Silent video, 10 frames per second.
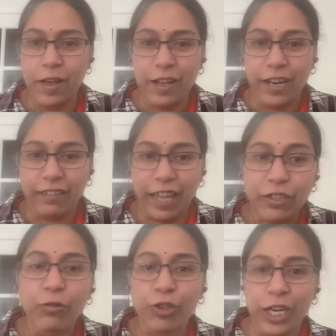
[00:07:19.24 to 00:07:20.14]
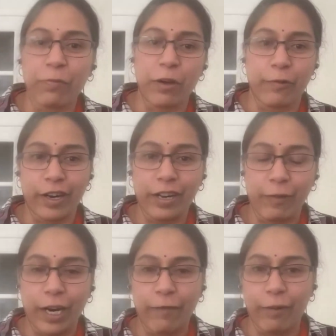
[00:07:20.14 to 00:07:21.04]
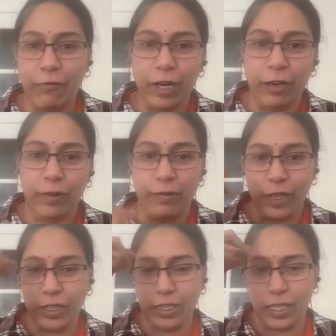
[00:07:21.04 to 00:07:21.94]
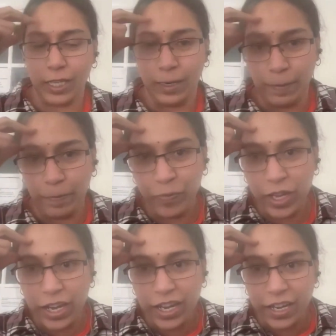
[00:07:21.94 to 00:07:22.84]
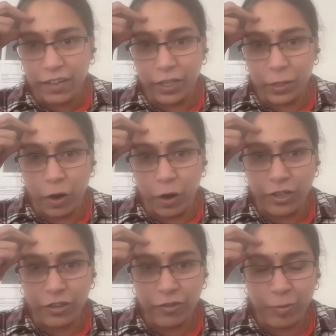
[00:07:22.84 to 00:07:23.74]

Like that's usually my worry when I work with this in these projects.